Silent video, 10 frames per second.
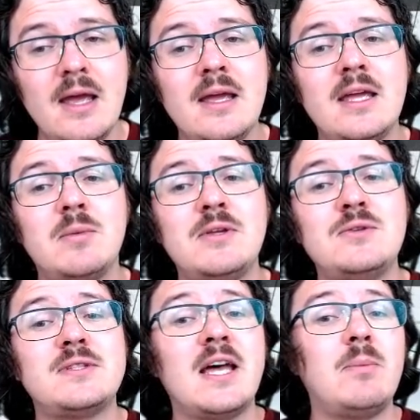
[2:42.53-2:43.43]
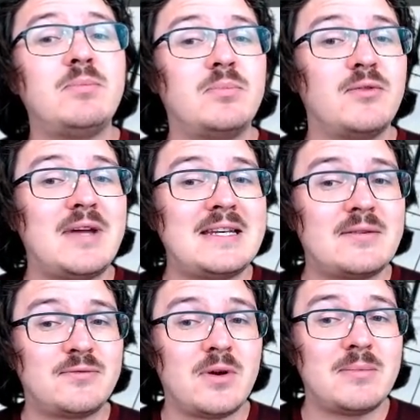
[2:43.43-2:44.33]
It'll be used to help prevent
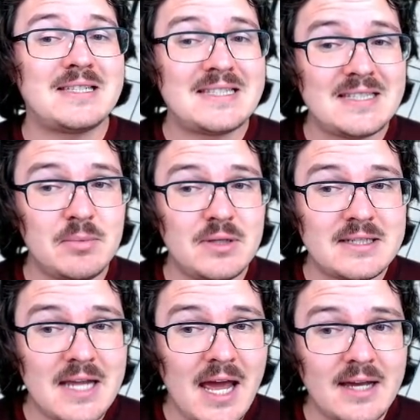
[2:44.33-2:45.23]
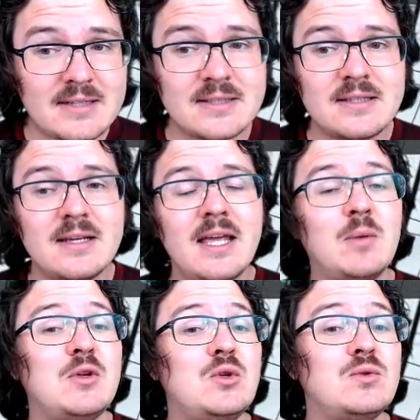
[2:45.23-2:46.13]
from Sybil attacks, and will
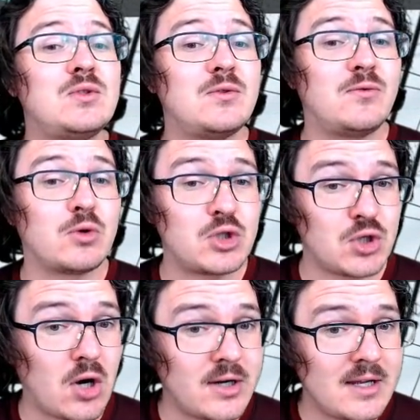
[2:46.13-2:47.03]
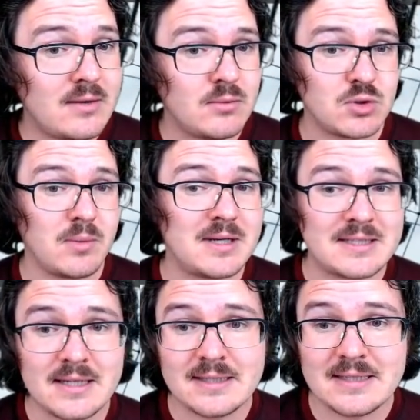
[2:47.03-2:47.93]
be used for sharding, which we're going to be
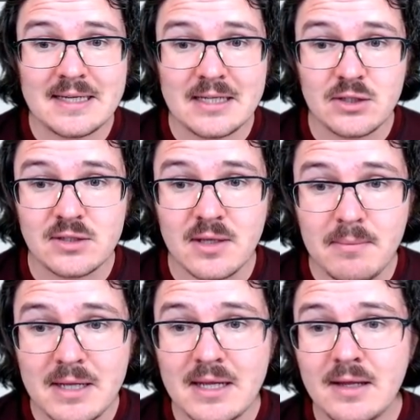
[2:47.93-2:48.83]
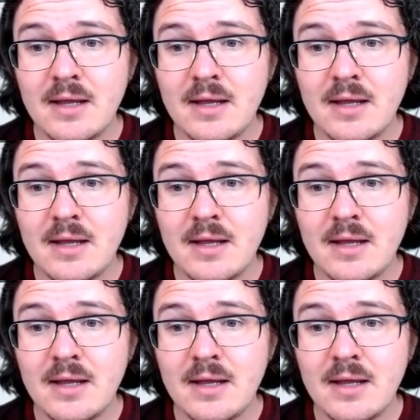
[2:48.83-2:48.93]
discussing in just a minute.